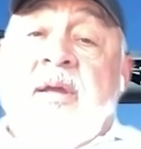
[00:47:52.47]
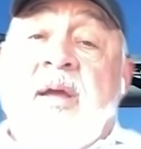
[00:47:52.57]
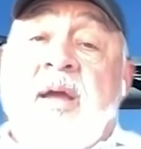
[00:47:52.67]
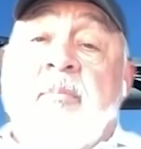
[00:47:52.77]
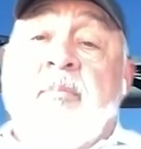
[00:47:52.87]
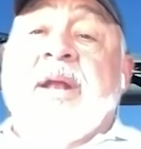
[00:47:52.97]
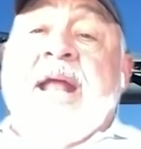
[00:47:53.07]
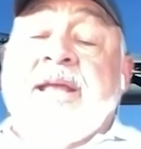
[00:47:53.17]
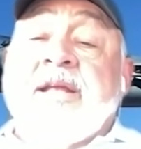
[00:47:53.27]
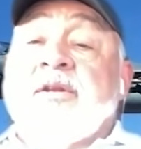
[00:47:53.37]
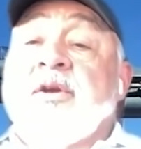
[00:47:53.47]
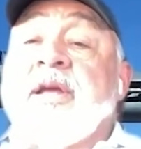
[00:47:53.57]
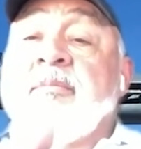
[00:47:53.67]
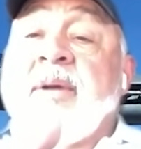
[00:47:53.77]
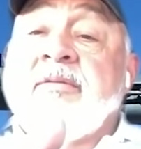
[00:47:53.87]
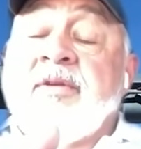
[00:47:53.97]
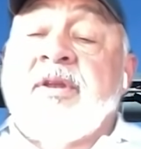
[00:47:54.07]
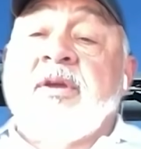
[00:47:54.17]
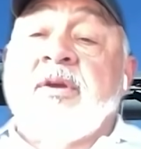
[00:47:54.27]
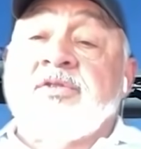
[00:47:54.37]
uh, but I can look at my
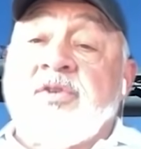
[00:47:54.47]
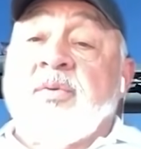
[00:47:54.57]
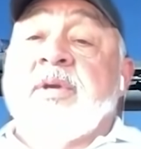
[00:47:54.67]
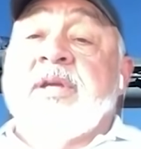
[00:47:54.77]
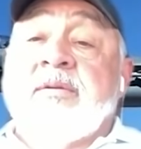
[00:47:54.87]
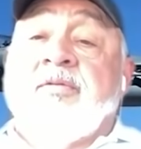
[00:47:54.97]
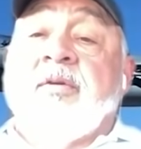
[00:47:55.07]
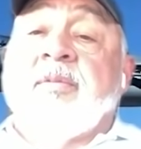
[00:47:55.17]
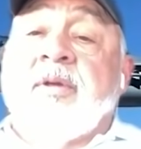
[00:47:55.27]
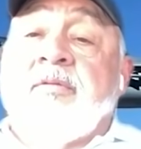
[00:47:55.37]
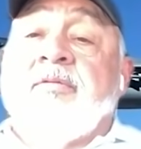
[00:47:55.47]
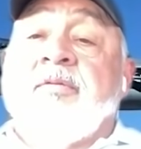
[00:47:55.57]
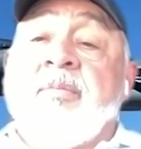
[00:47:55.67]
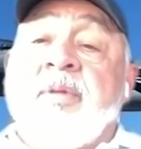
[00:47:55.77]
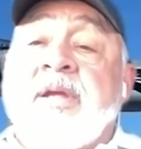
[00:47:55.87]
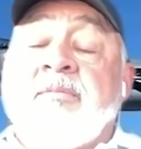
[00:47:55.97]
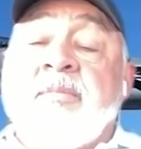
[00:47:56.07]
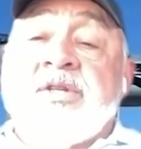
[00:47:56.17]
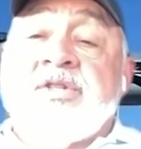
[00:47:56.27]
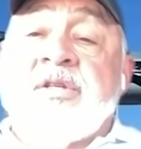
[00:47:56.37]
video screen from the, from the
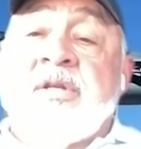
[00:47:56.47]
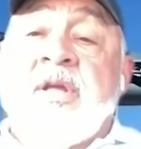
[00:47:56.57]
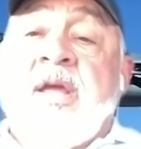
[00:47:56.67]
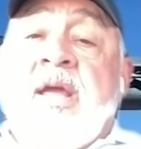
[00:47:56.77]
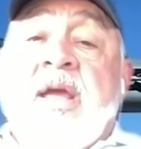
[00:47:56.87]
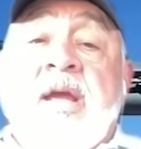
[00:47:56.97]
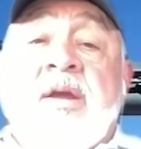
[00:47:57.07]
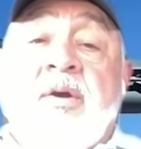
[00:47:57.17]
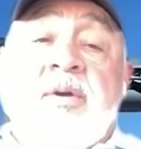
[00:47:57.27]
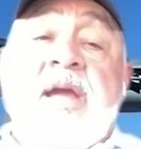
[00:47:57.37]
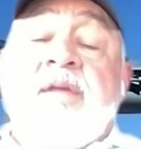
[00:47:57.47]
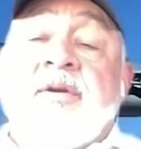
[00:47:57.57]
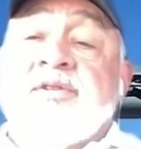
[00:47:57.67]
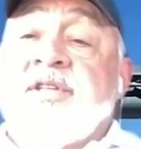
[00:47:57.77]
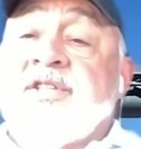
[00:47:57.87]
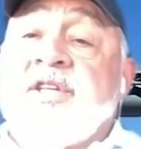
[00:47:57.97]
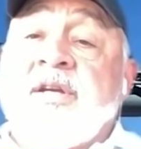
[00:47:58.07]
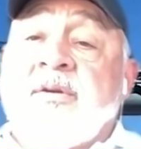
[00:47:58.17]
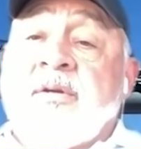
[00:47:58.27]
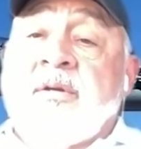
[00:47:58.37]
mission and go, okay, there's the
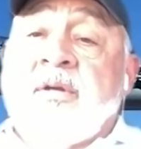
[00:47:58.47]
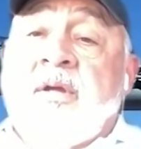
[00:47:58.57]
signal.